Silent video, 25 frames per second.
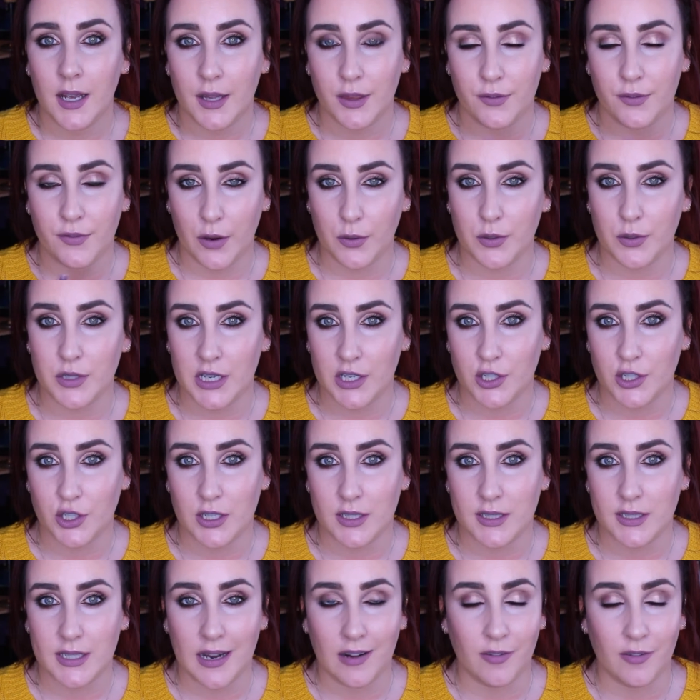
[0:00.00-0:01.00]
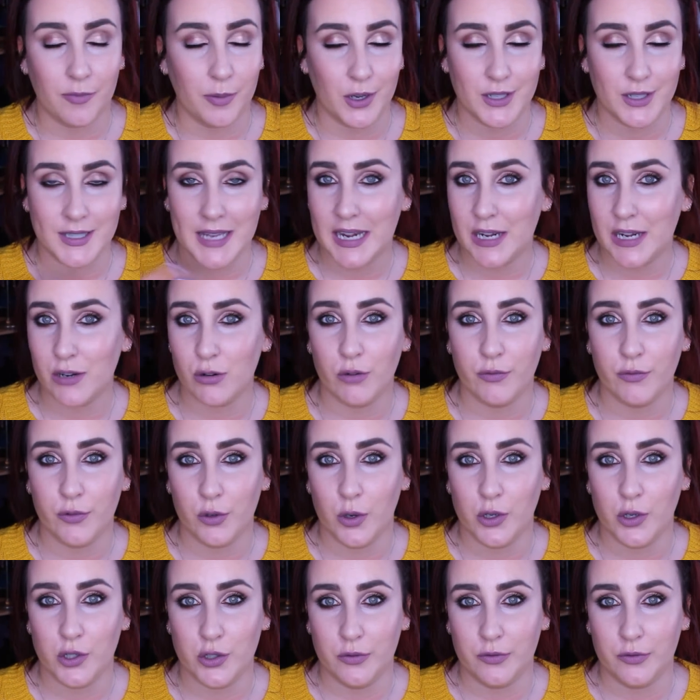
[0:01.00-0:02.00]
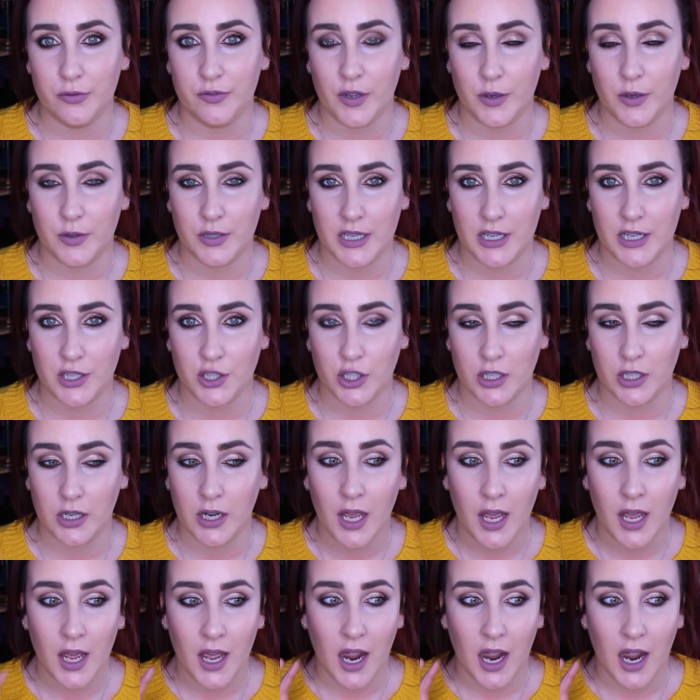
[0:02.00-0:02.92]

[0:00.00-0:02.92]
the foundation itself because any review I do of foundation,